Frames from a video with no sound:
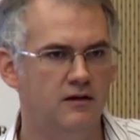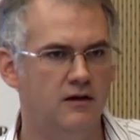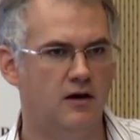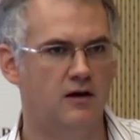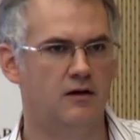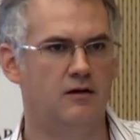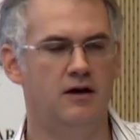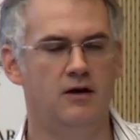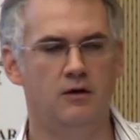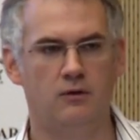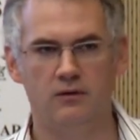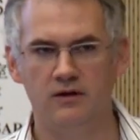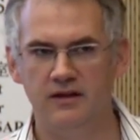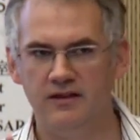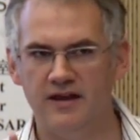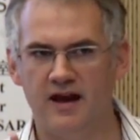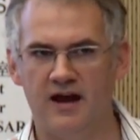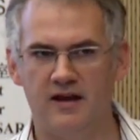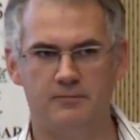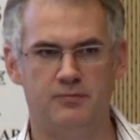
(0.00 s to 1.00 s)
All right, only
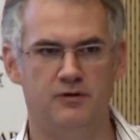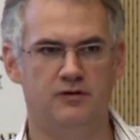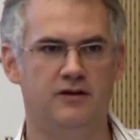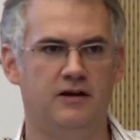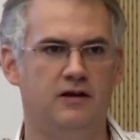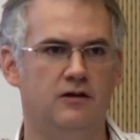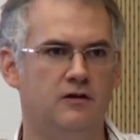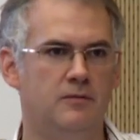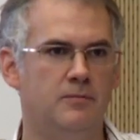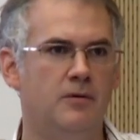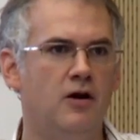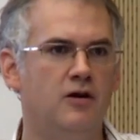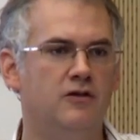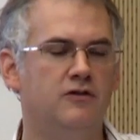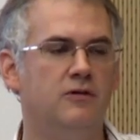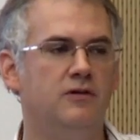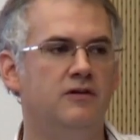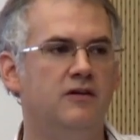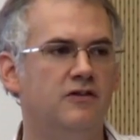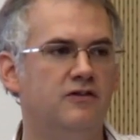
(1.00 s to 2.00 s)
that particular part.
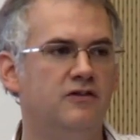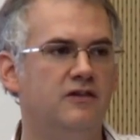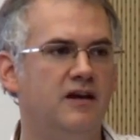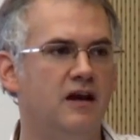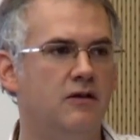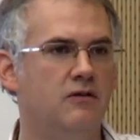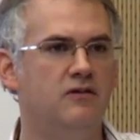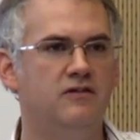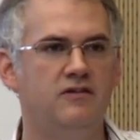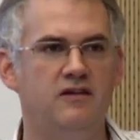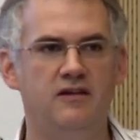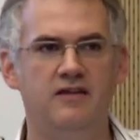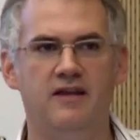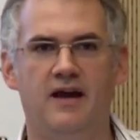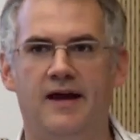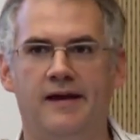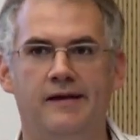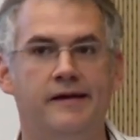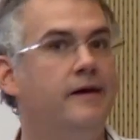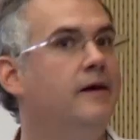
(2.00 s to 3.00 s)
So it doesn't guarantee
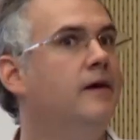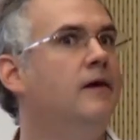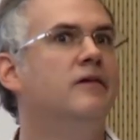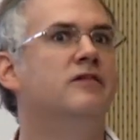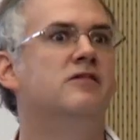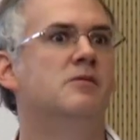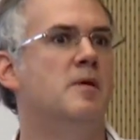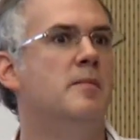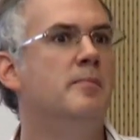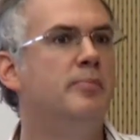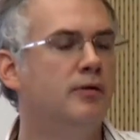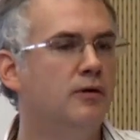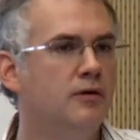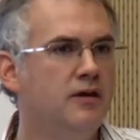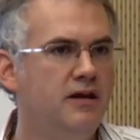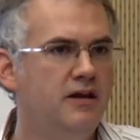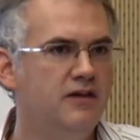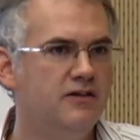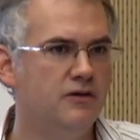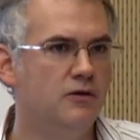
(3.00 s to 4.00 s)
that some
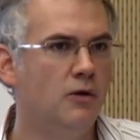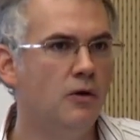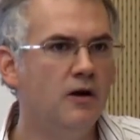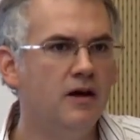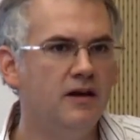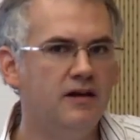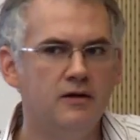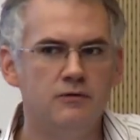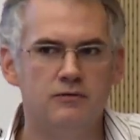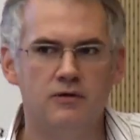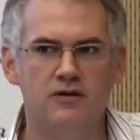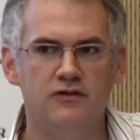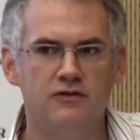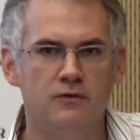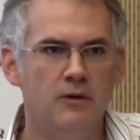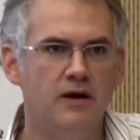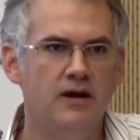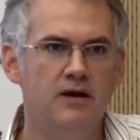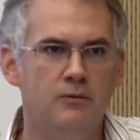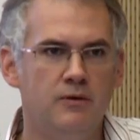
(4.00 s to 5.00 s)
employee is annoyed and runs
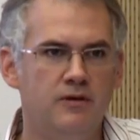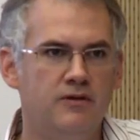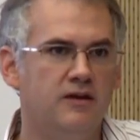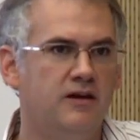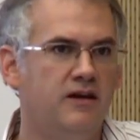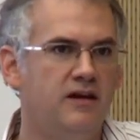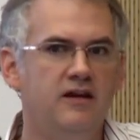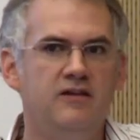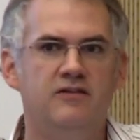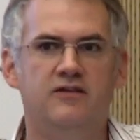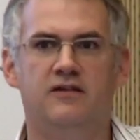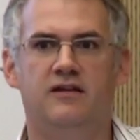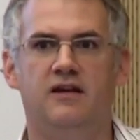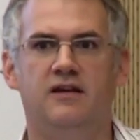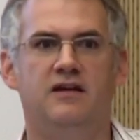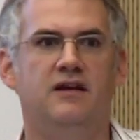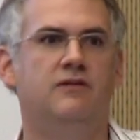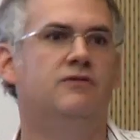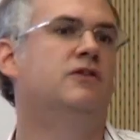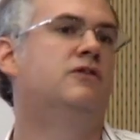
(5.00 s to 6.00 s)
away with the keys and then
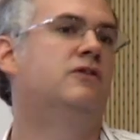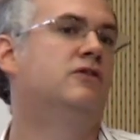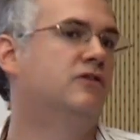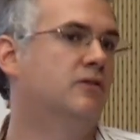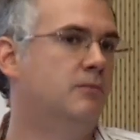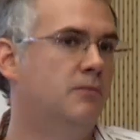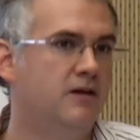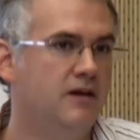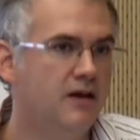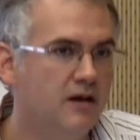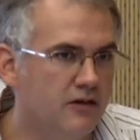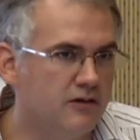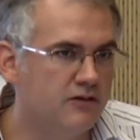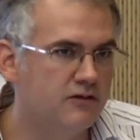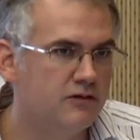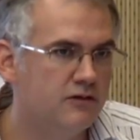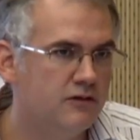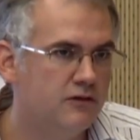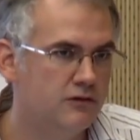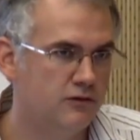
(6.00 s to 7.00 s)
gives it to somebody else.
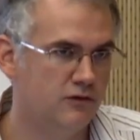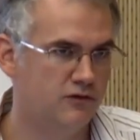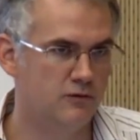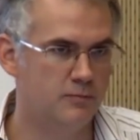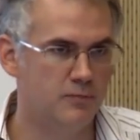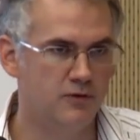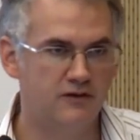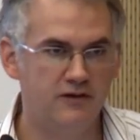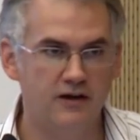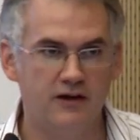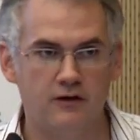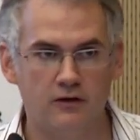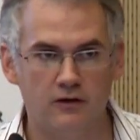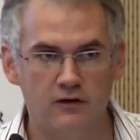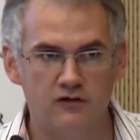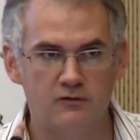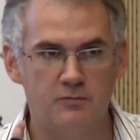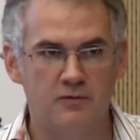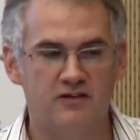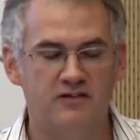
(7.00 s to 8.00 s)
So it's a particular
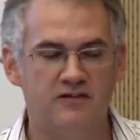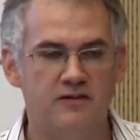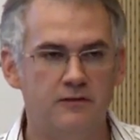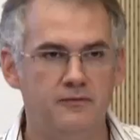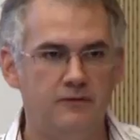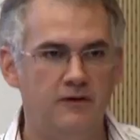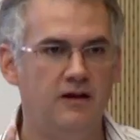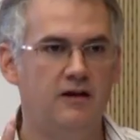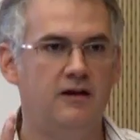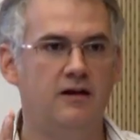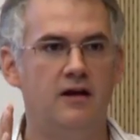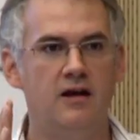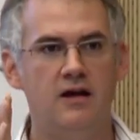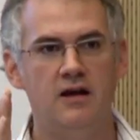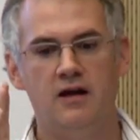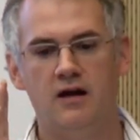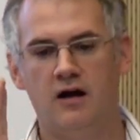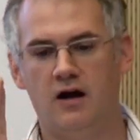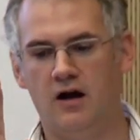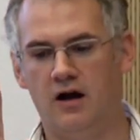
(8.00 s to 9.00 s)
specific
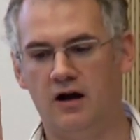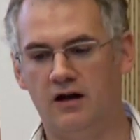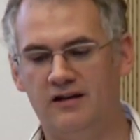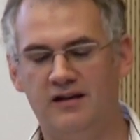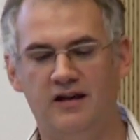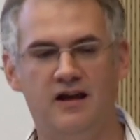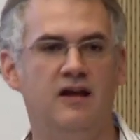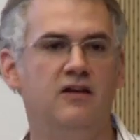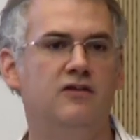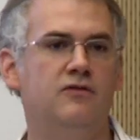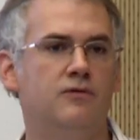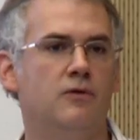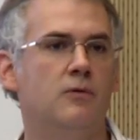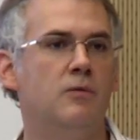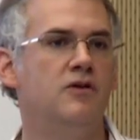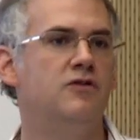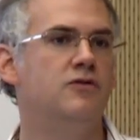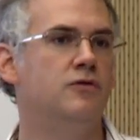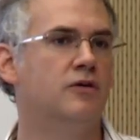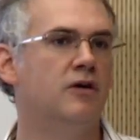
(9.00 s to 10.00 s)
case for
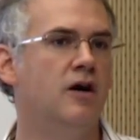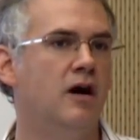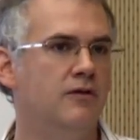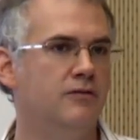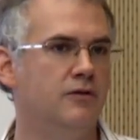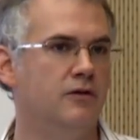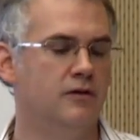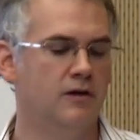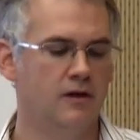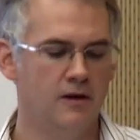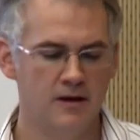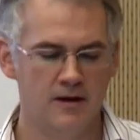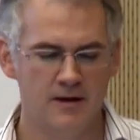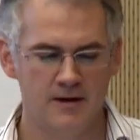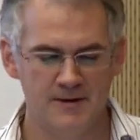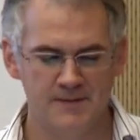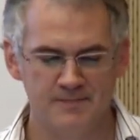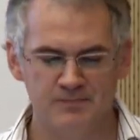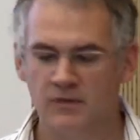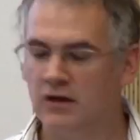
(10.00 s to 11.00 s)
which you're covered.
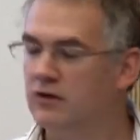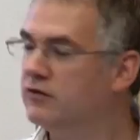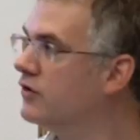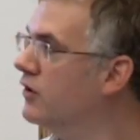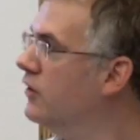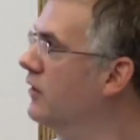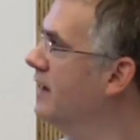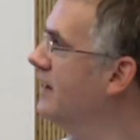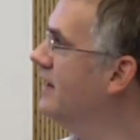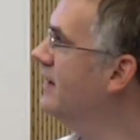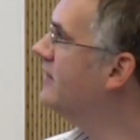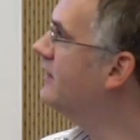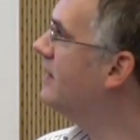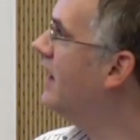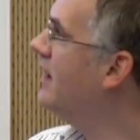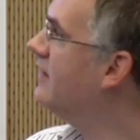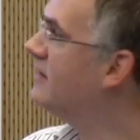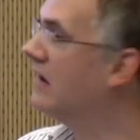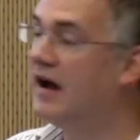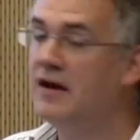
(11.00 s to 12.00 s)
So in this
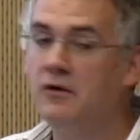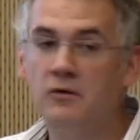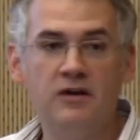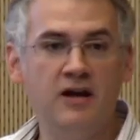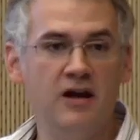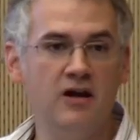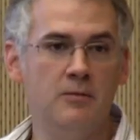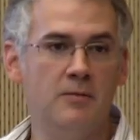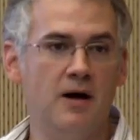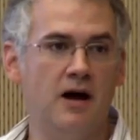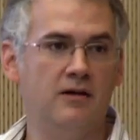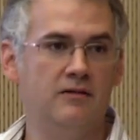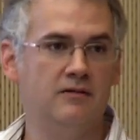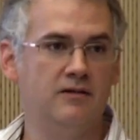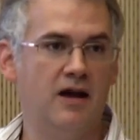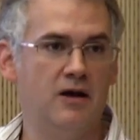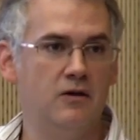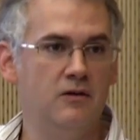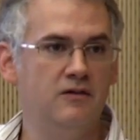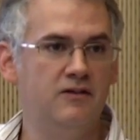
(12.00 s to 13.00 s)
case, I don't care about
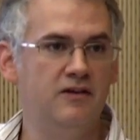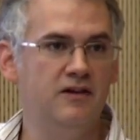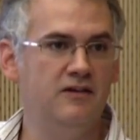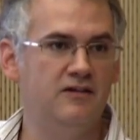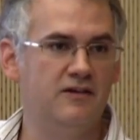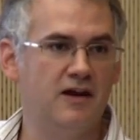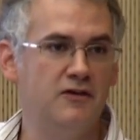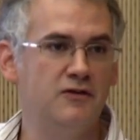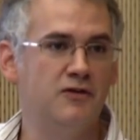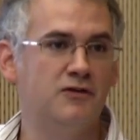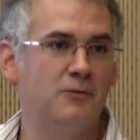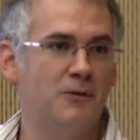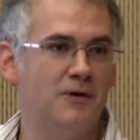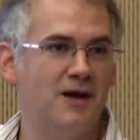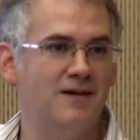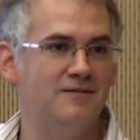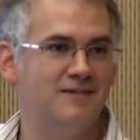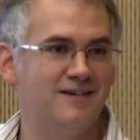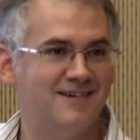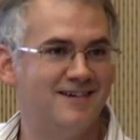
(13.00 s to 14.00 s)
guarantees. I just want to
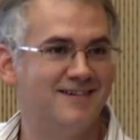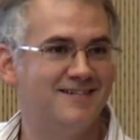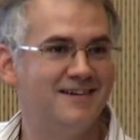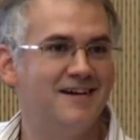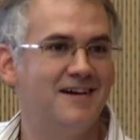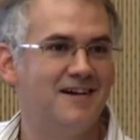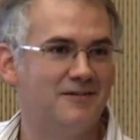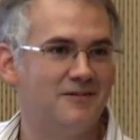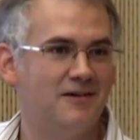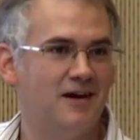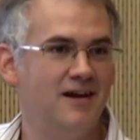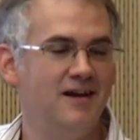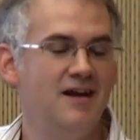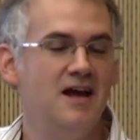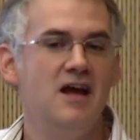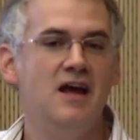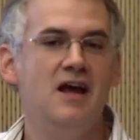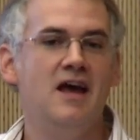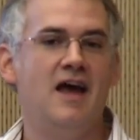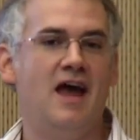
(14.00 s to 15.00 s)
have SSL, right?
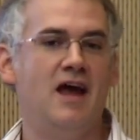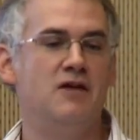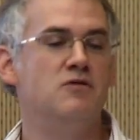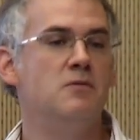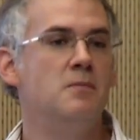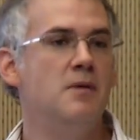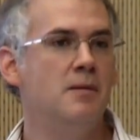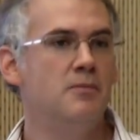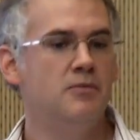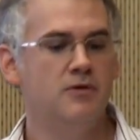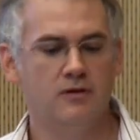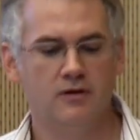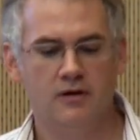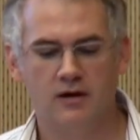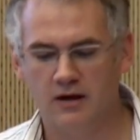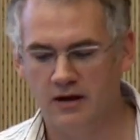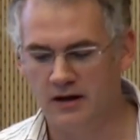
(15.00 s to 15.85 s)
And remember,